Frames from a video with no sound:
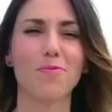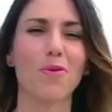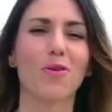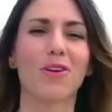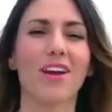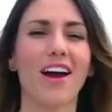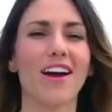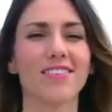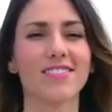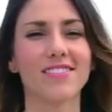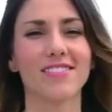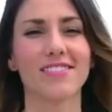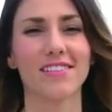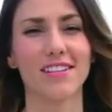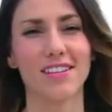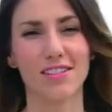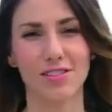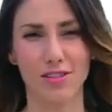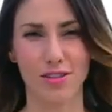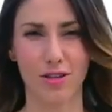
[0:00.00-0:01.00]
Boathouse
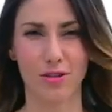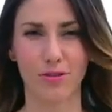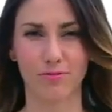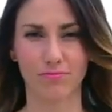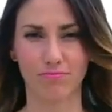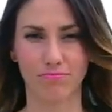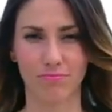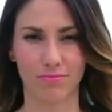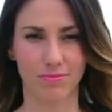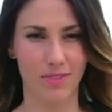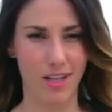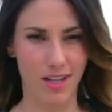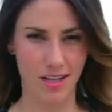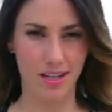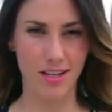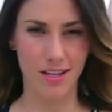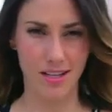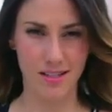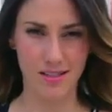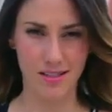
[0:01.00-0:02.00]
is new.
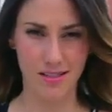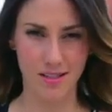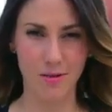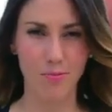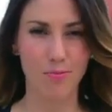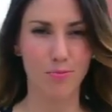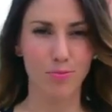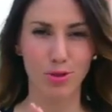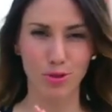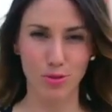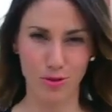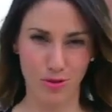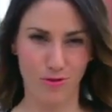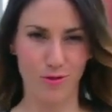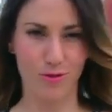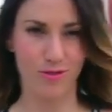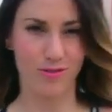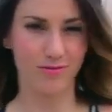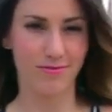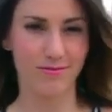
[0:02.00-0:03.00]
It is
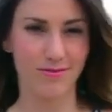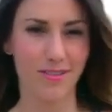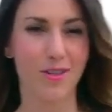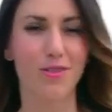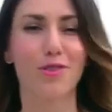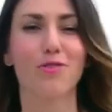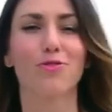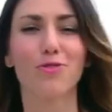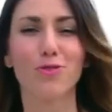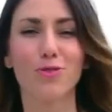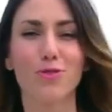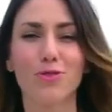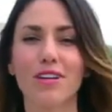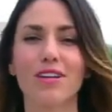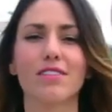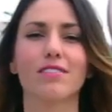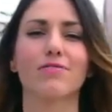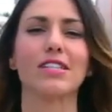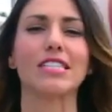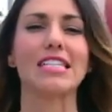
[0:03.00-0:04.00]
beautiful. The
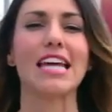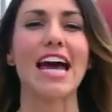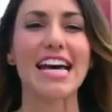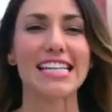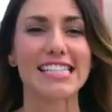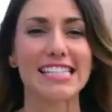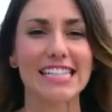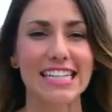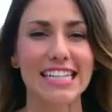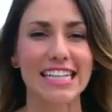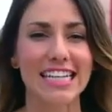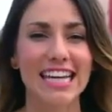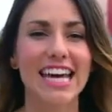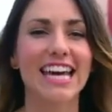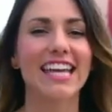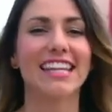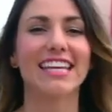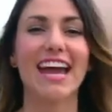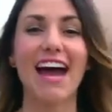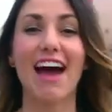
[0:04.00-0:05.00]
food is fantastic.
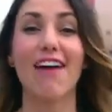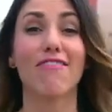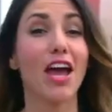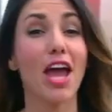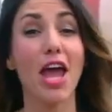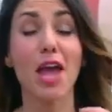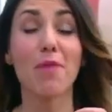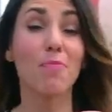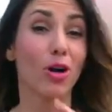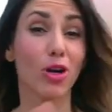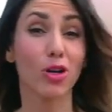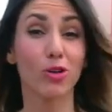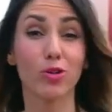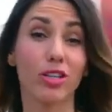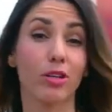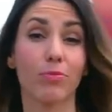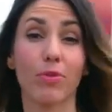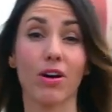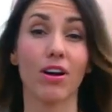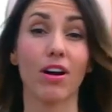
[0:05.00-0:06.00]
They have a
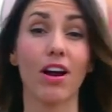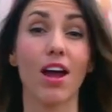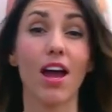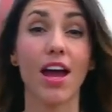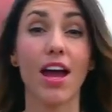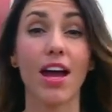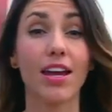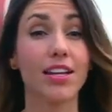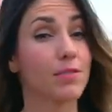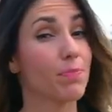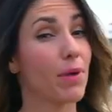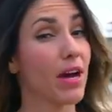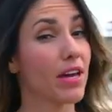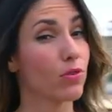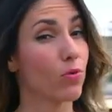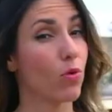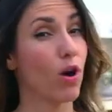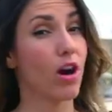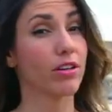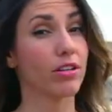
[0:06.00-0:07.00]
margarita bar, and it's by
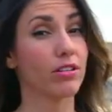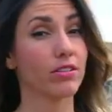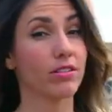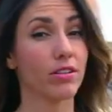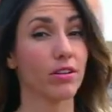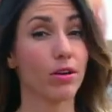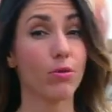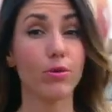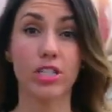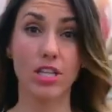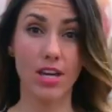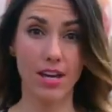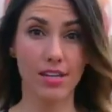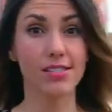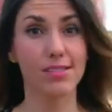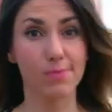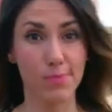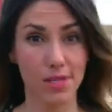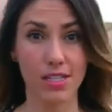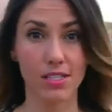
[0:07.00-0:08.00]
the water, which
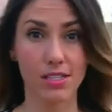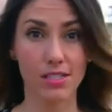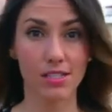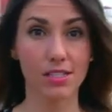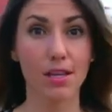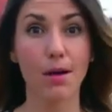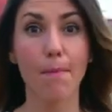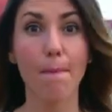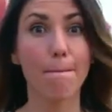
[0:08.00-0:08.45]
yes means